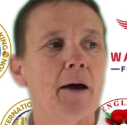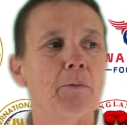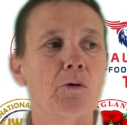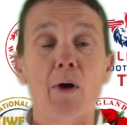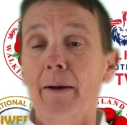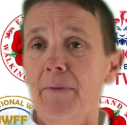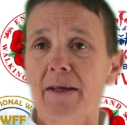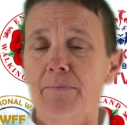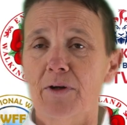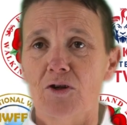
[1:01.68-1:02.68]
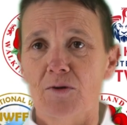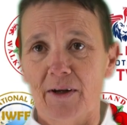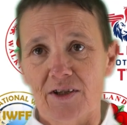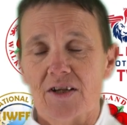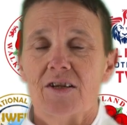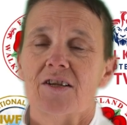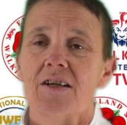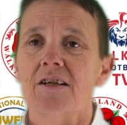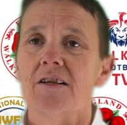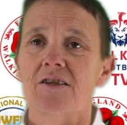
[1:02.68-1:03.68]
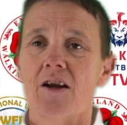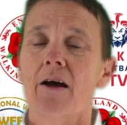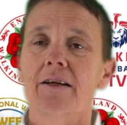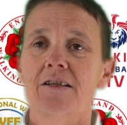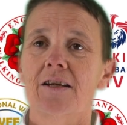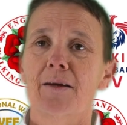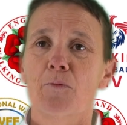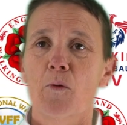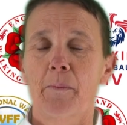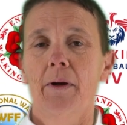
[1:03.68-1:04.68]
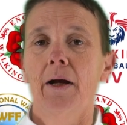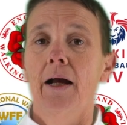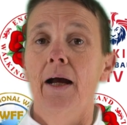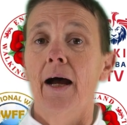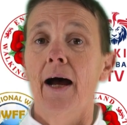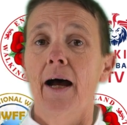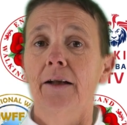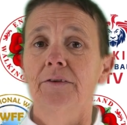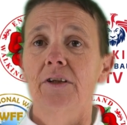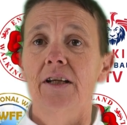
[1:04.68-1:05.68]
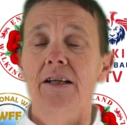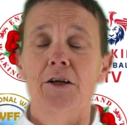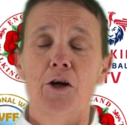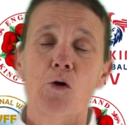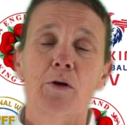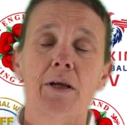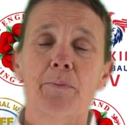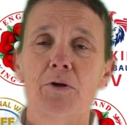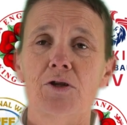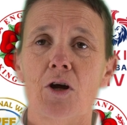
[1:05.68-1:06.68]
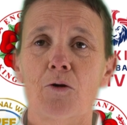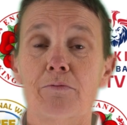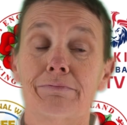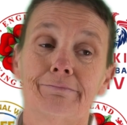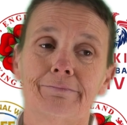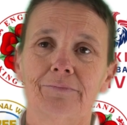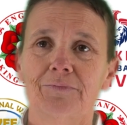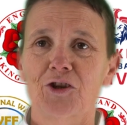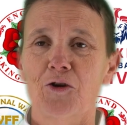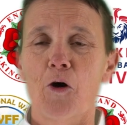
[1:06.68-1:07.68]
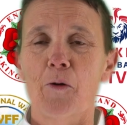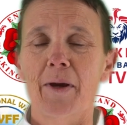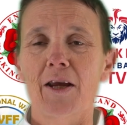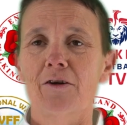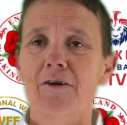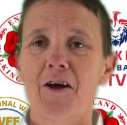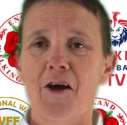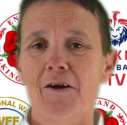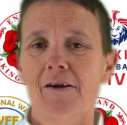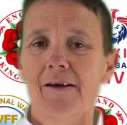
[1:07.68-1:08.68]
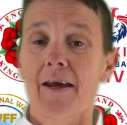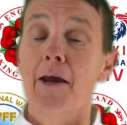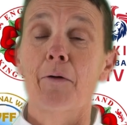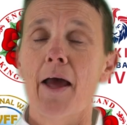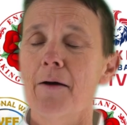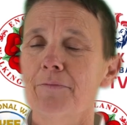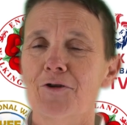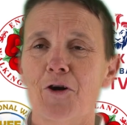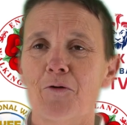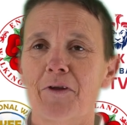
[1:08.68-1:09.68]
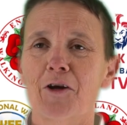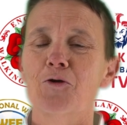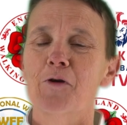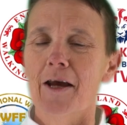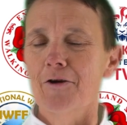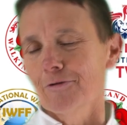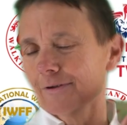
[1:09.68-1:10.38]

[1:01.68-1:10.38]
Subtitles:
rang me because Manchester City has started a team up and they needed a goalkeeper, so she thought of me and here I am, so thank you, Gail.